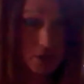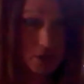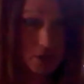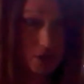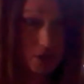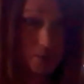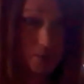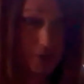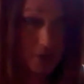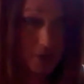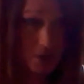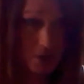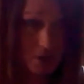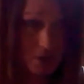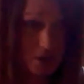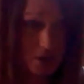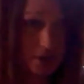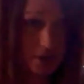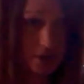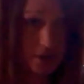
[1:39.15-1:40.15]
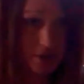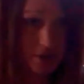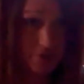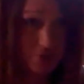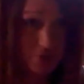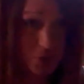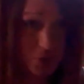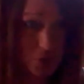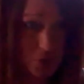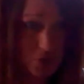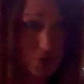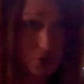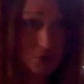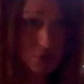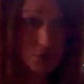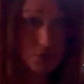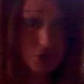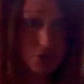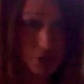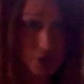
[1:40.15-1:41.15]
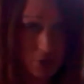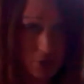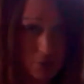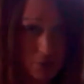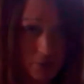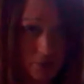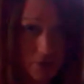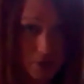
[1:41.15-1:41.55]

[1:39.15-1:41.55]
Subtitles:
apparently if you don't jump